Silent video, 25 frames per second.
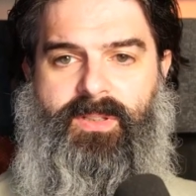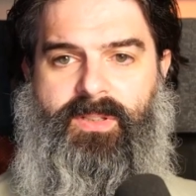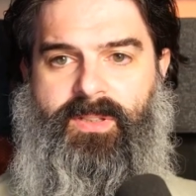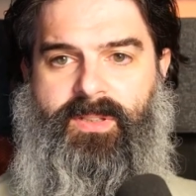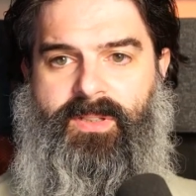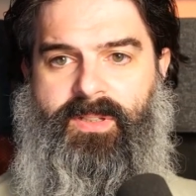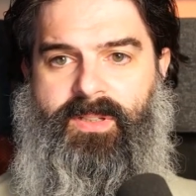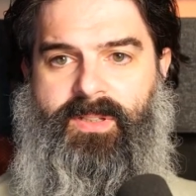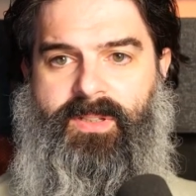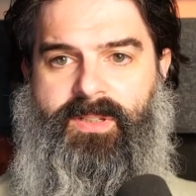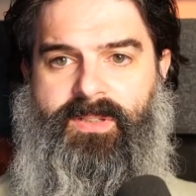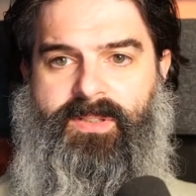
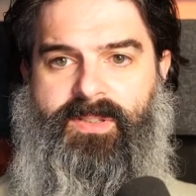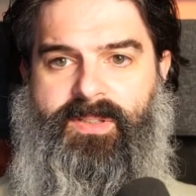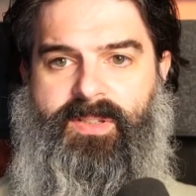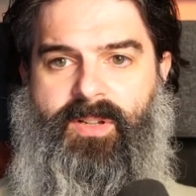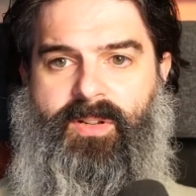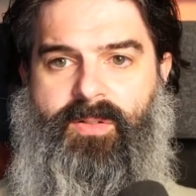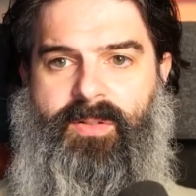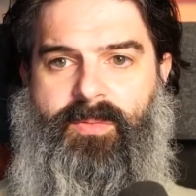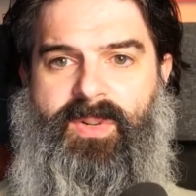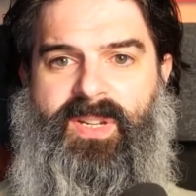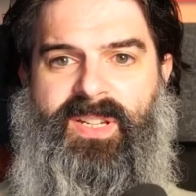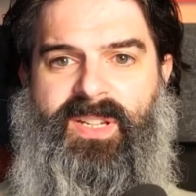And
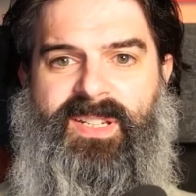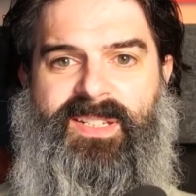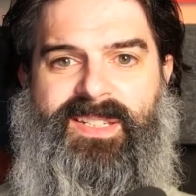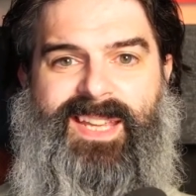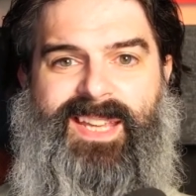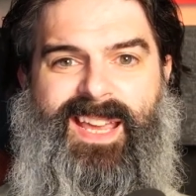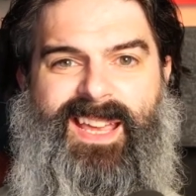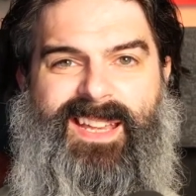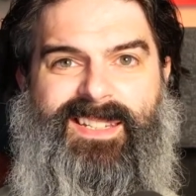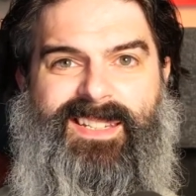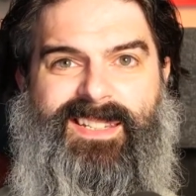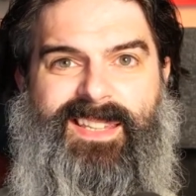so we can
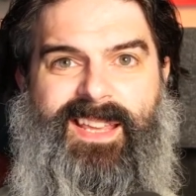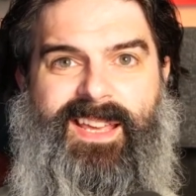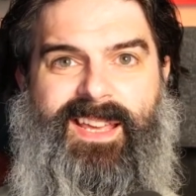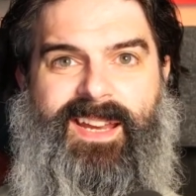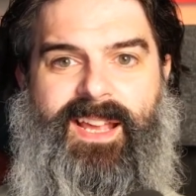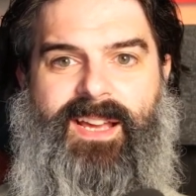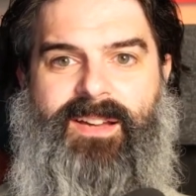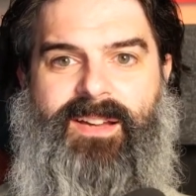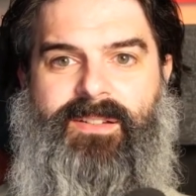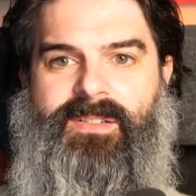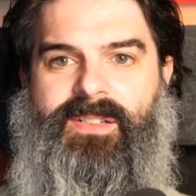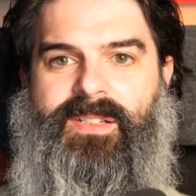test that
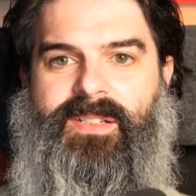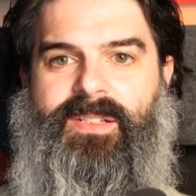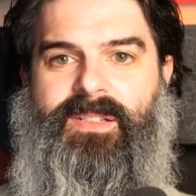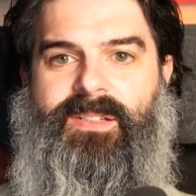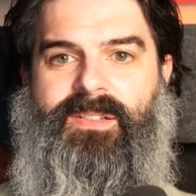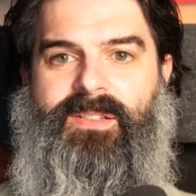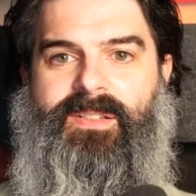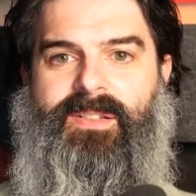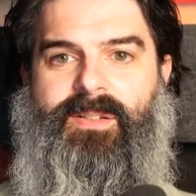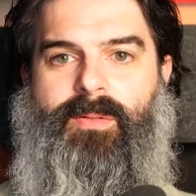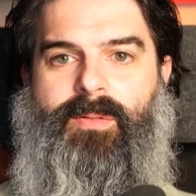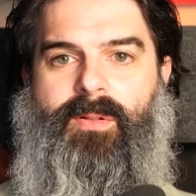out.
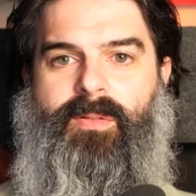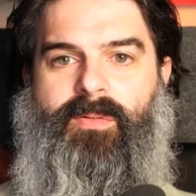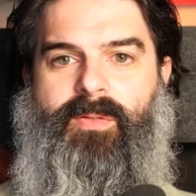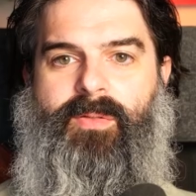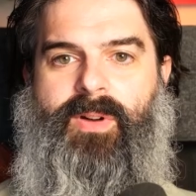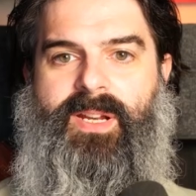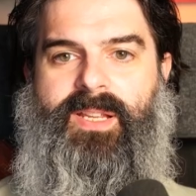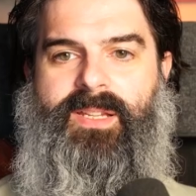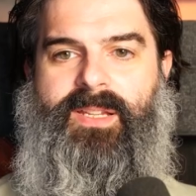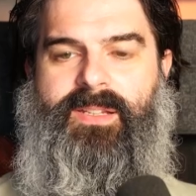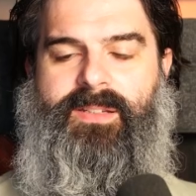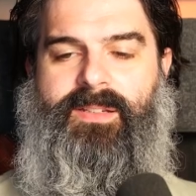So I'll
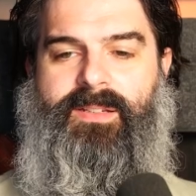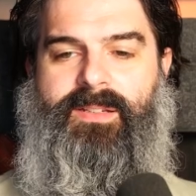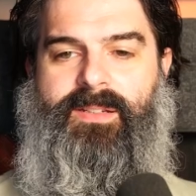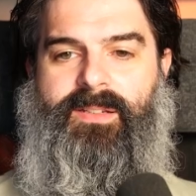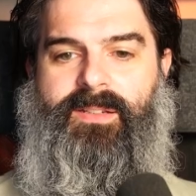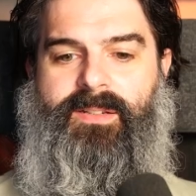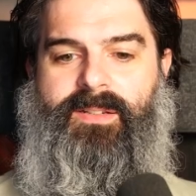run it.